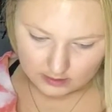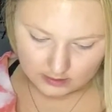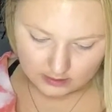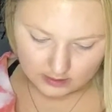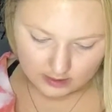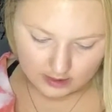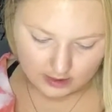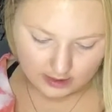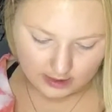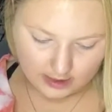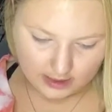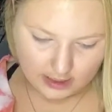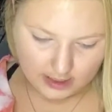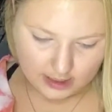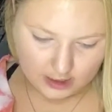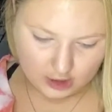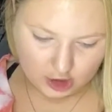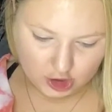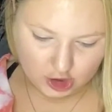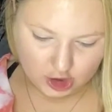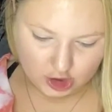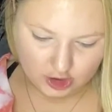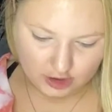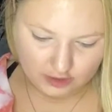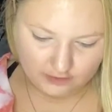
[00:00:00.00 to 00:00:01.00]
All right, I should
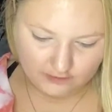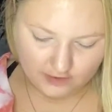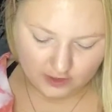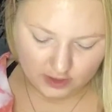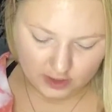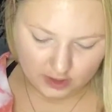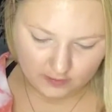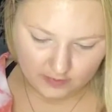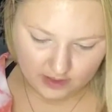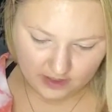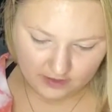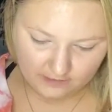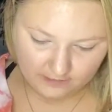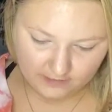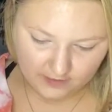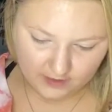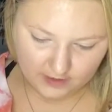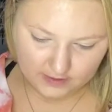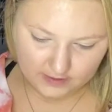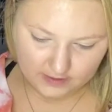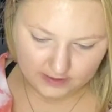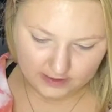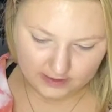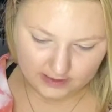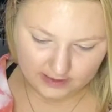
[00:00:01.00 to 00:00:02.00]
turn the volume off
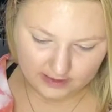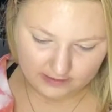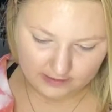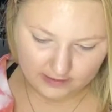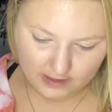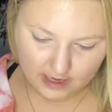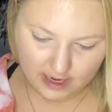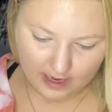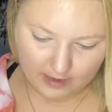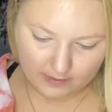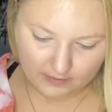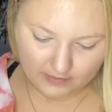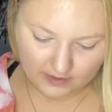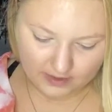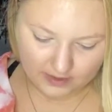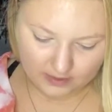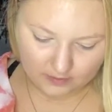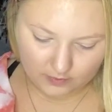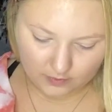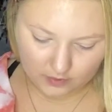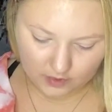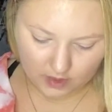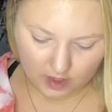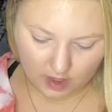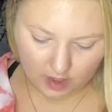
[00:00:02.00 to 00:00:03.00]
first because I'm like the
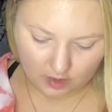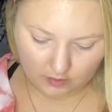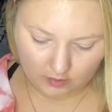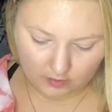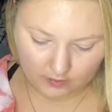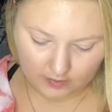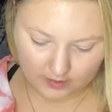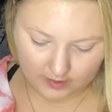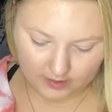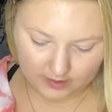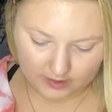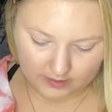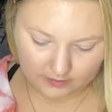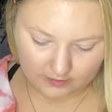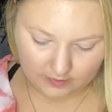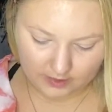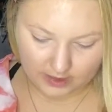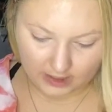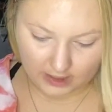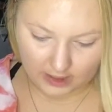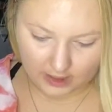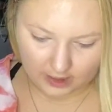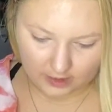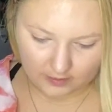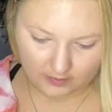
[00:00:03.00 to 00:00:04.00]
most awkward person when I
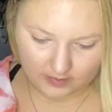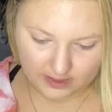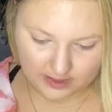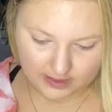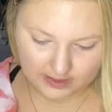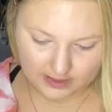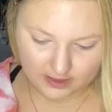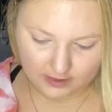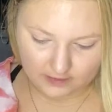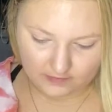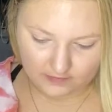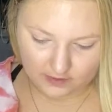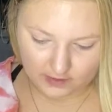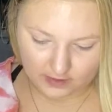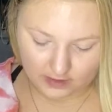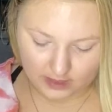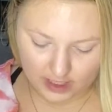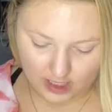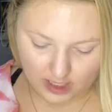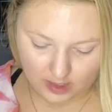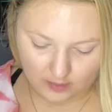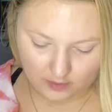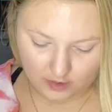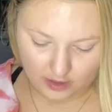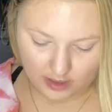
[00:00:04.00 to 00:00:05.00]
hear myself on
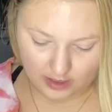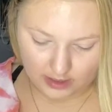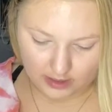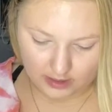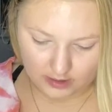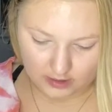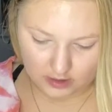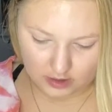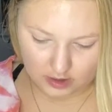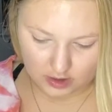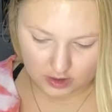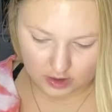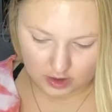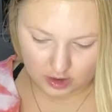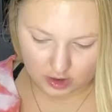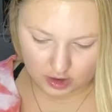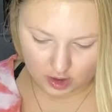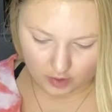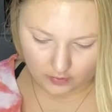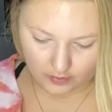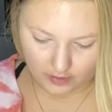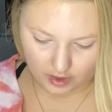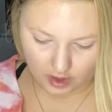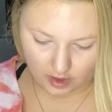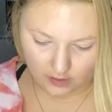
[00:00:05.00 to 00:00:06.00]
camera. I get
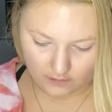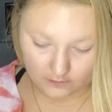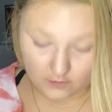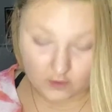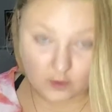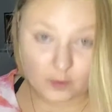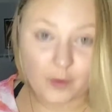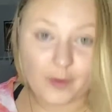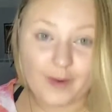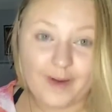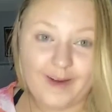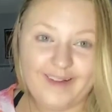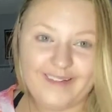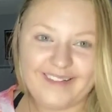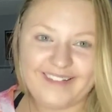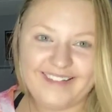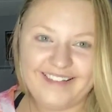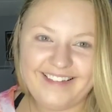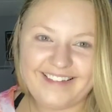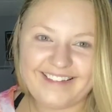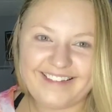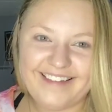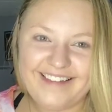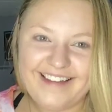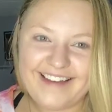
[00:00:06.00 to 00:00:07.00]
so uncomfortable.
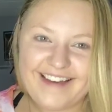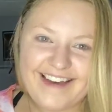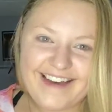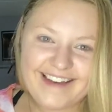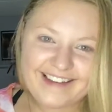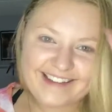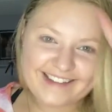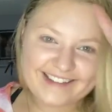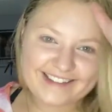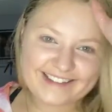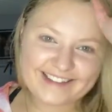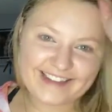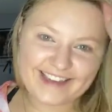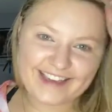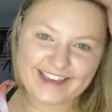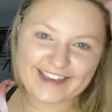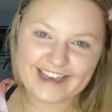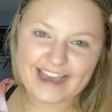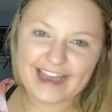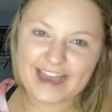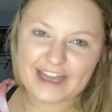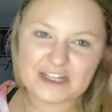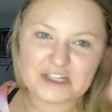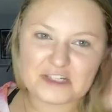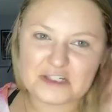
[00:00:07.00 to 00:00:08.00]
Like,
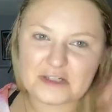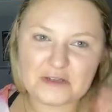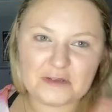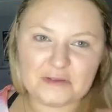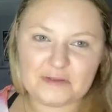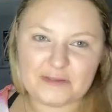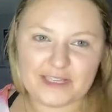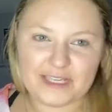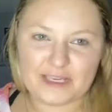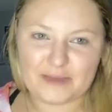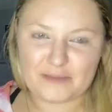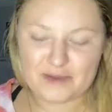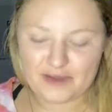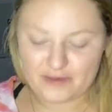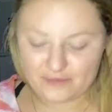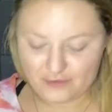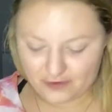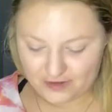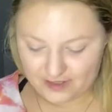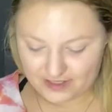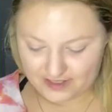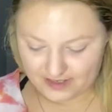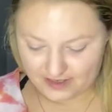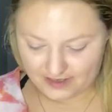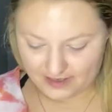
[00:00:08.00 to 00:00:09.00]
I don't like my
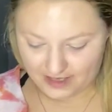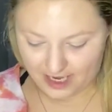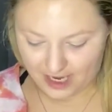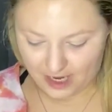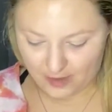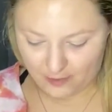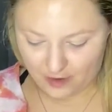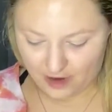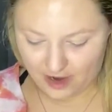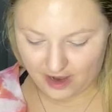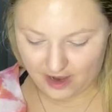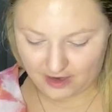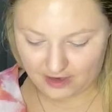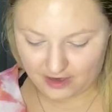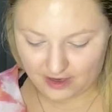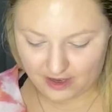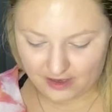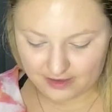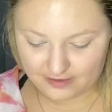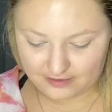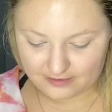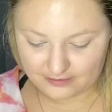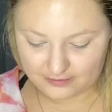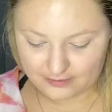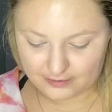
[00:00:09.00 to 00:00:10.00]
voice on camera at
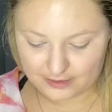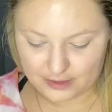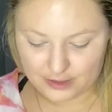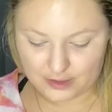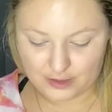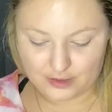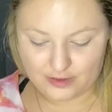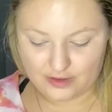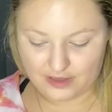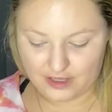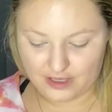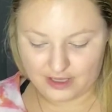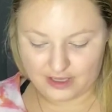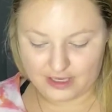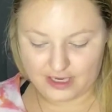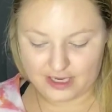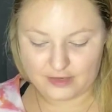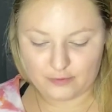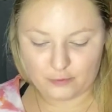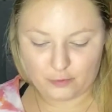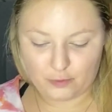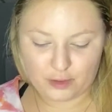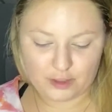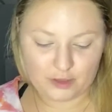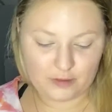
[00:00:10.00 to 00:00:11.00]
all, which you'd think I
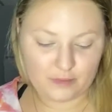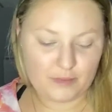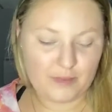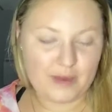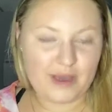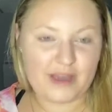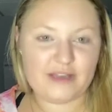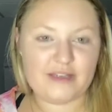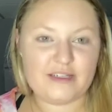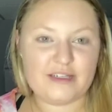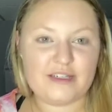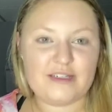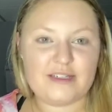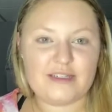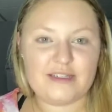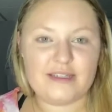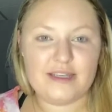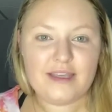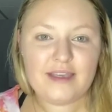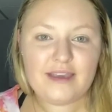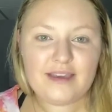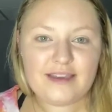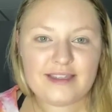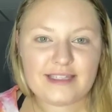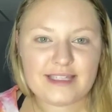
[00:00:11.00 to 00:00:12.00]
wouldn't mind it,
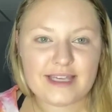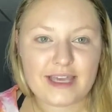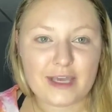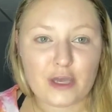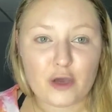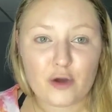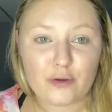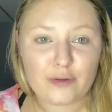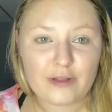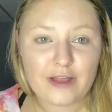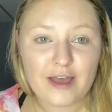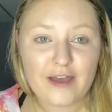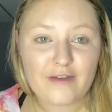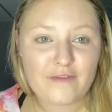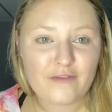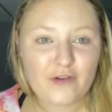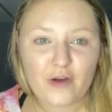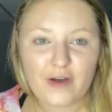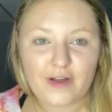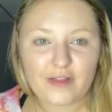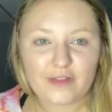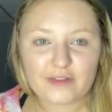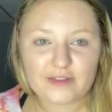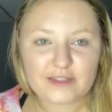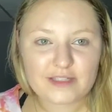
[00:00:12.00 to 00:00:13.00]
seeing as I go live
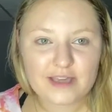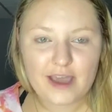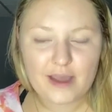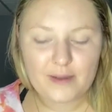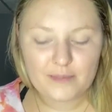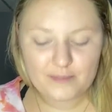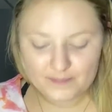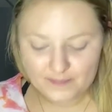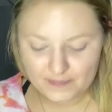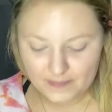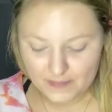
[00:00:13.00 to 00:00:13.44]
all the time.